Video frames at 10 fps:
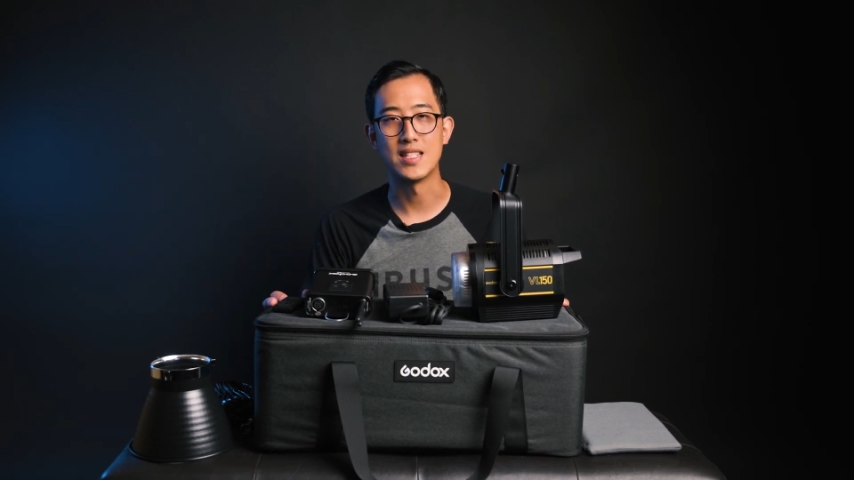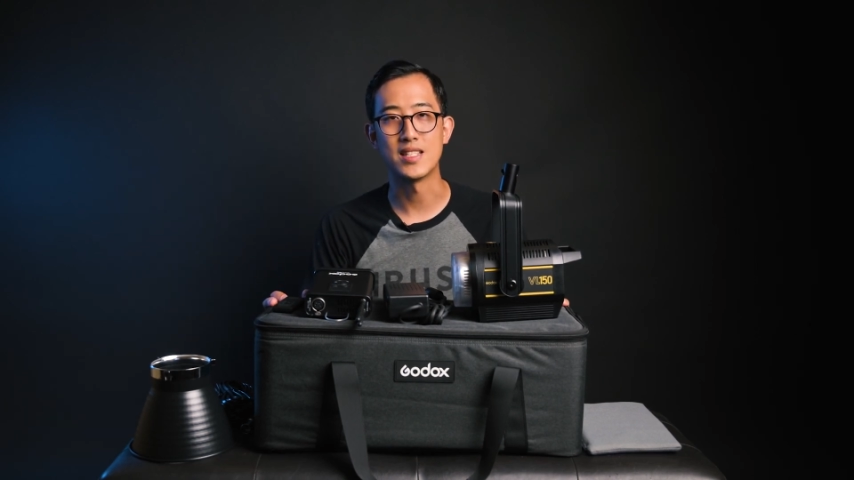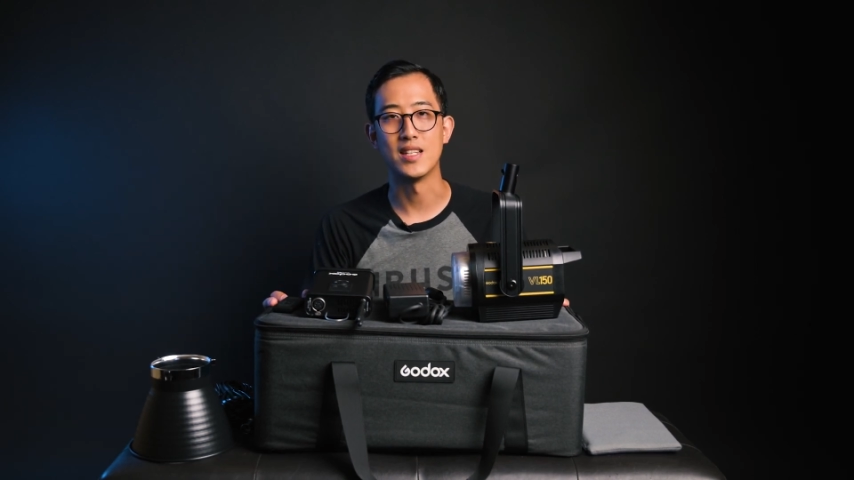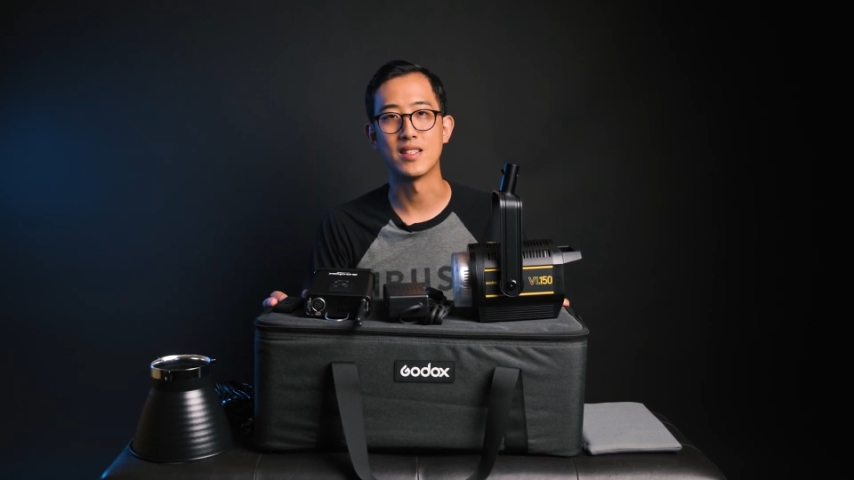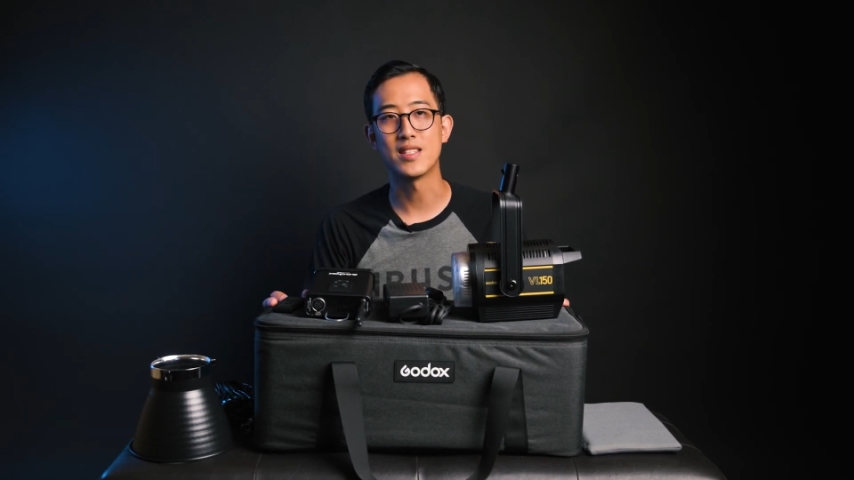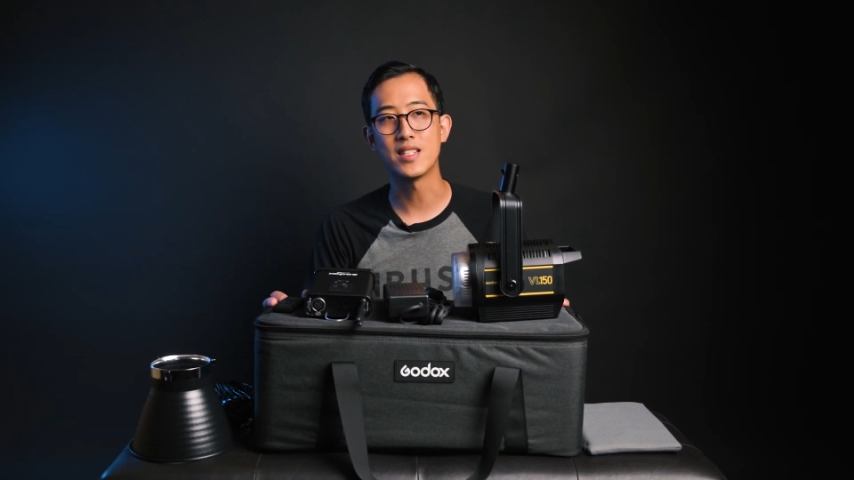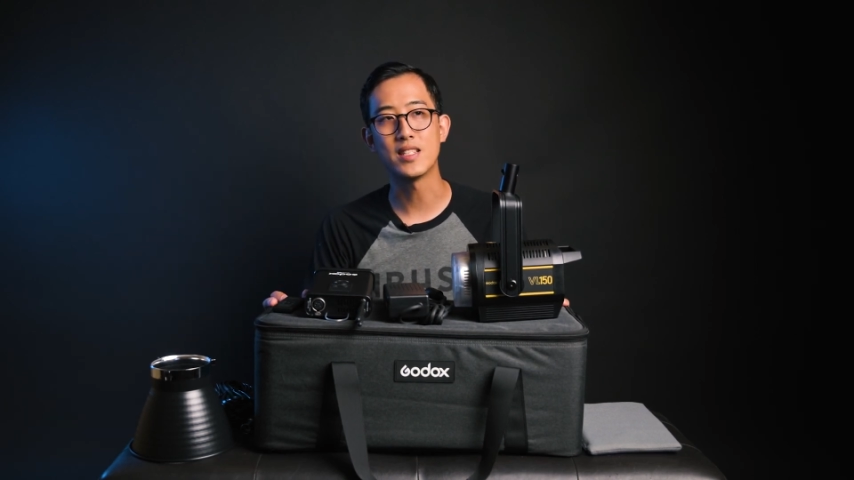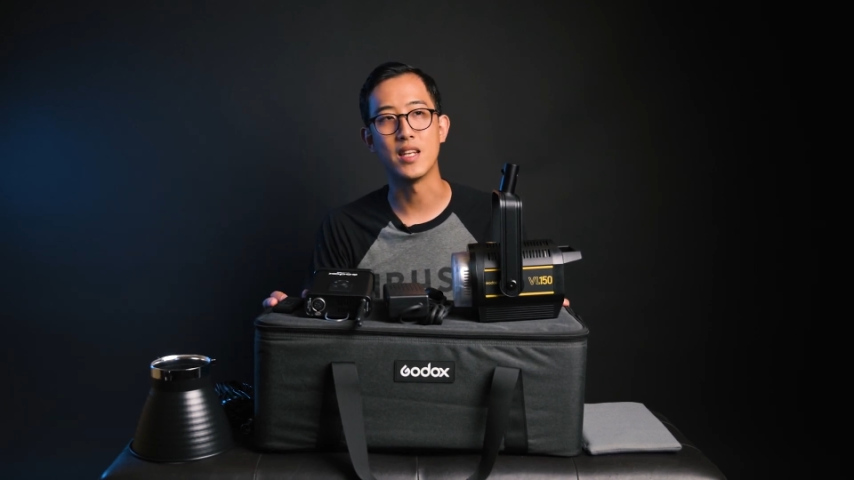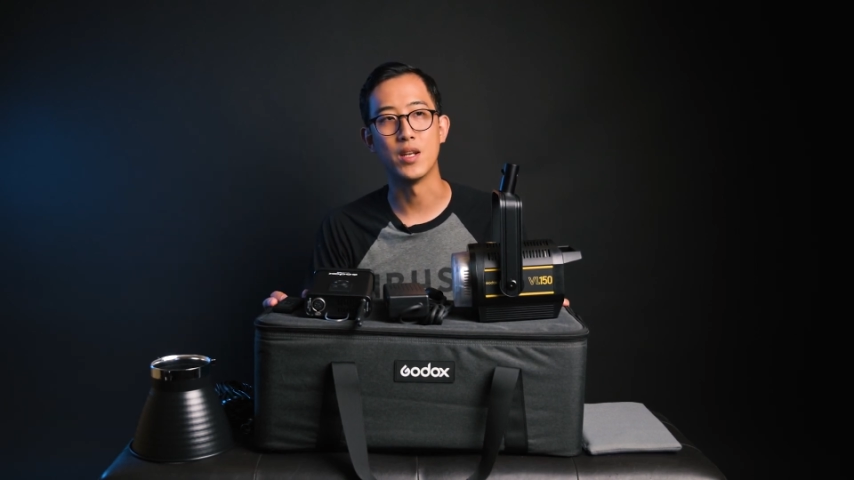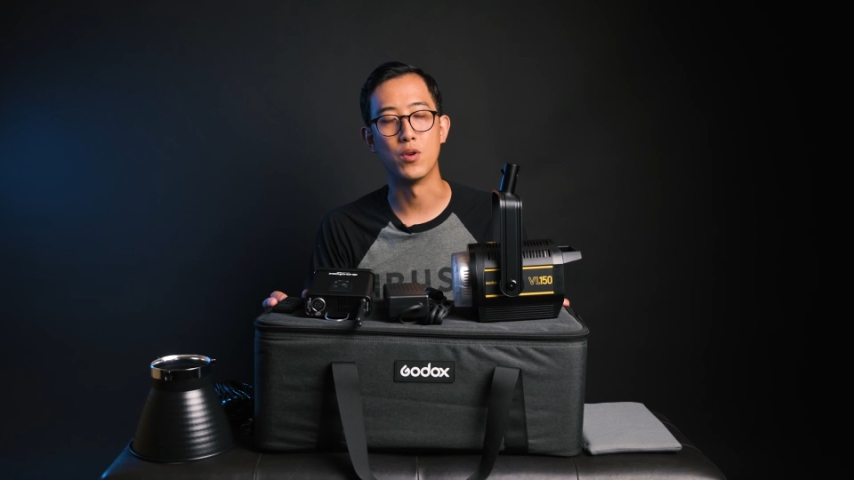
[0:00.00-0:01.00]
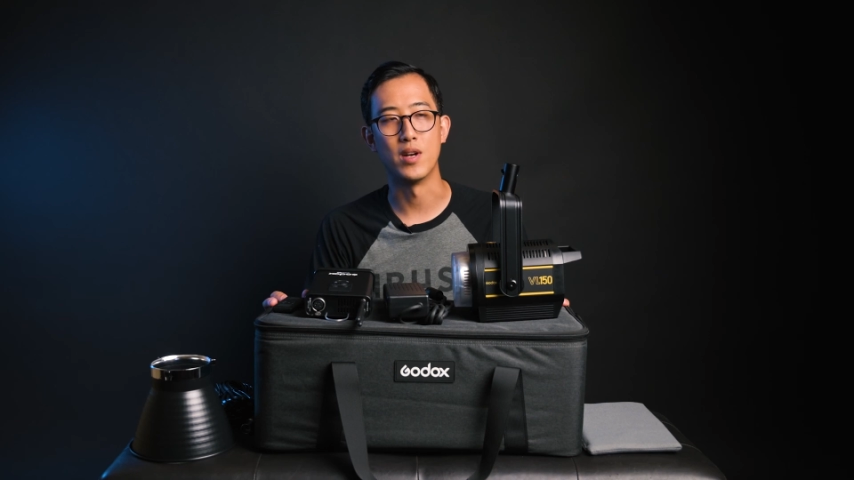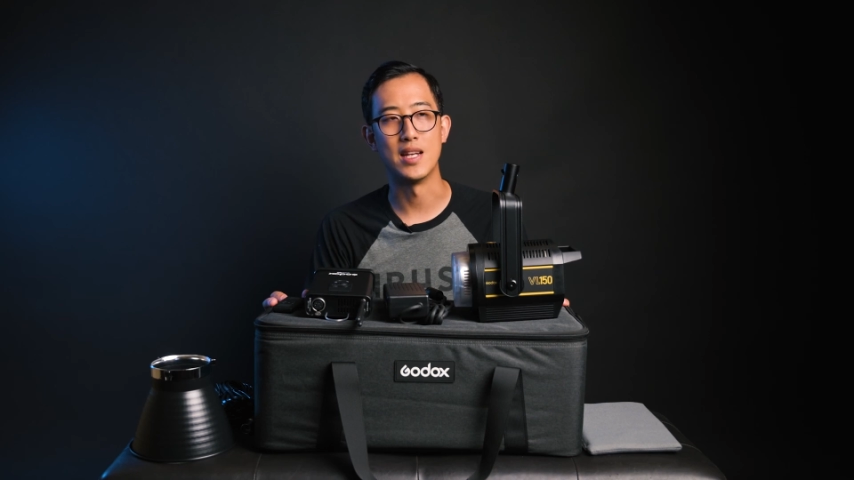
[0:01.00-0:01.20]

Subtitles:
SL60 or